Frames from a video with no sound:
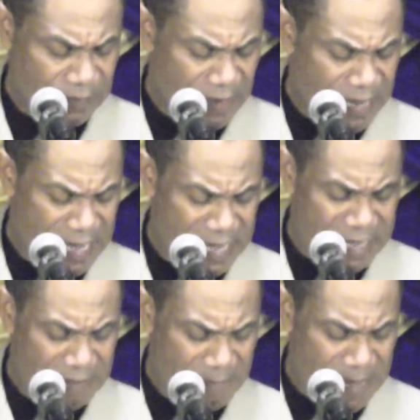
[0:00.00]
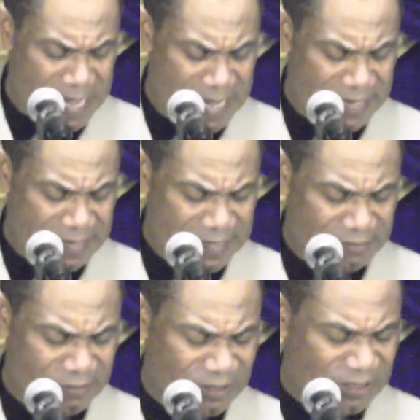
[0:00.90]
Amen. Amen.
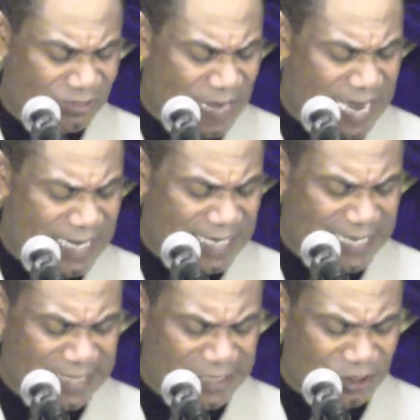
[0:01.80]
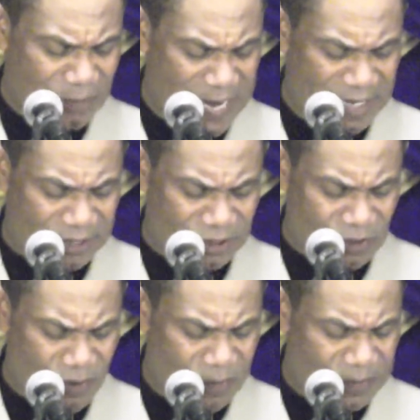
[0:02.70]
He was trying to get this man to
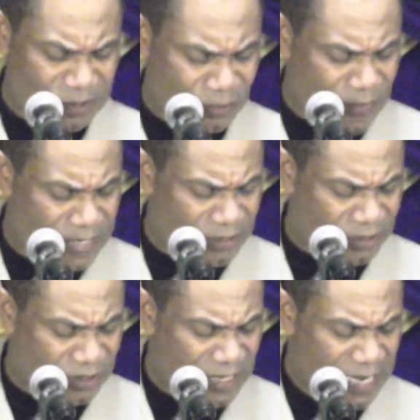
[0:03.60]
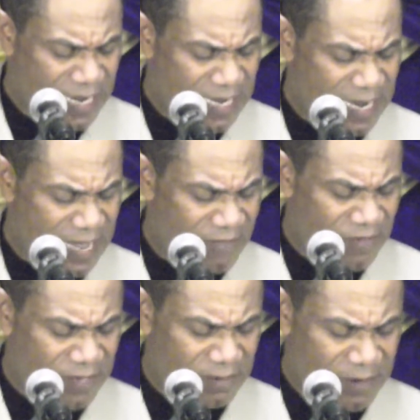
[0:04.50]
store up his treasures in
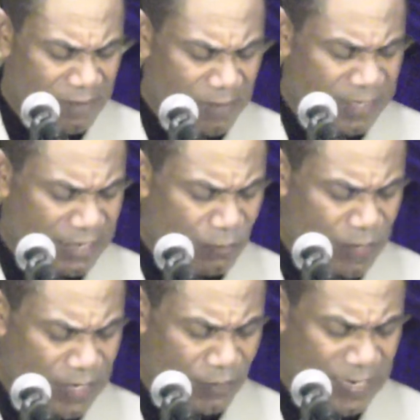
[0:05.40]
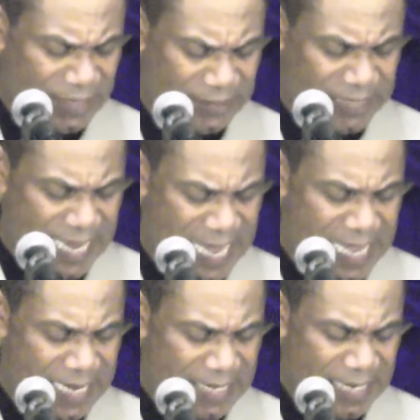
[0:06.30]
heaven, but he went away
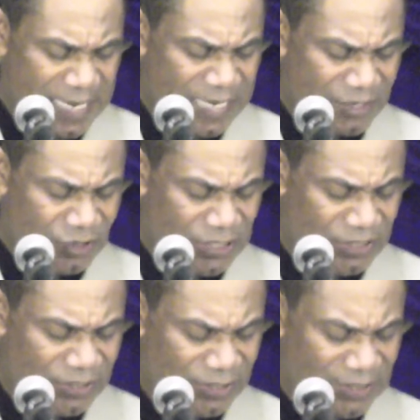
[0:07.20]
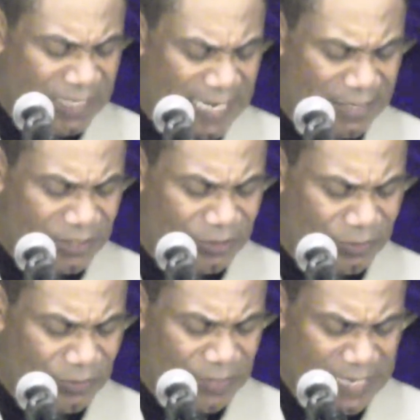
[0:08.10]
sad. And Jesus said
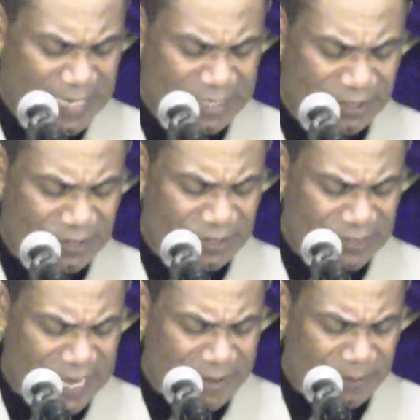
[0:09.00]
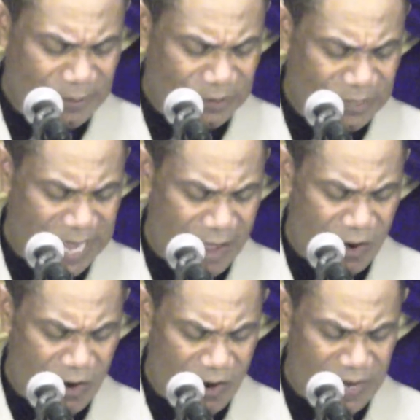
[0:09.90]
to his disciples,
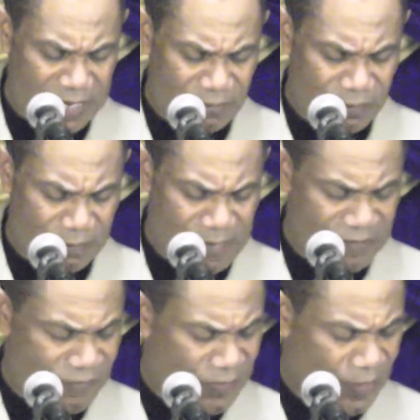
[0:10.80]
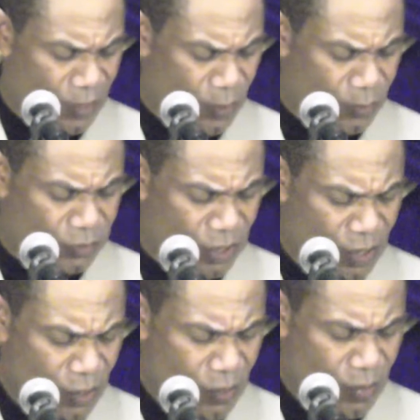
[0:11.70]
how hard it will be for those
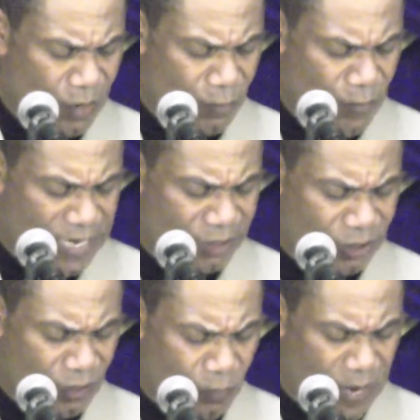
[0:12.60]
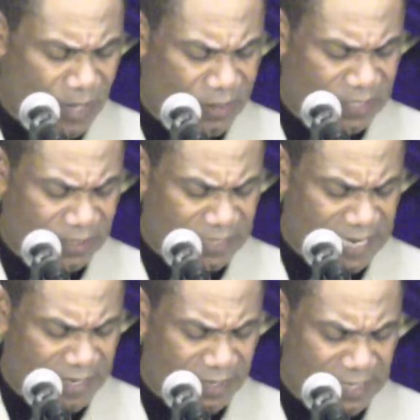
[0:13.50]
who are rich or wealthy to
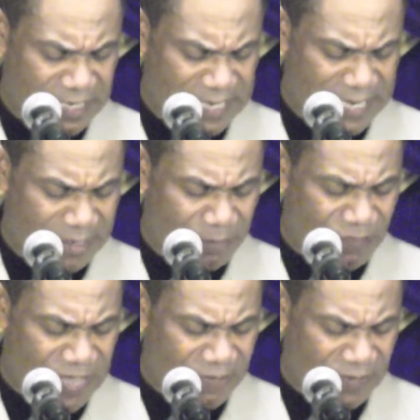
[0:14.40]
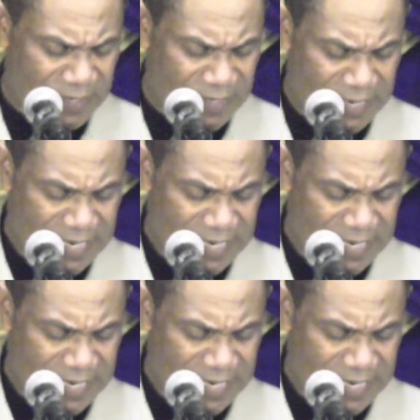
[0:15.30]
enter the kingdom of heaven.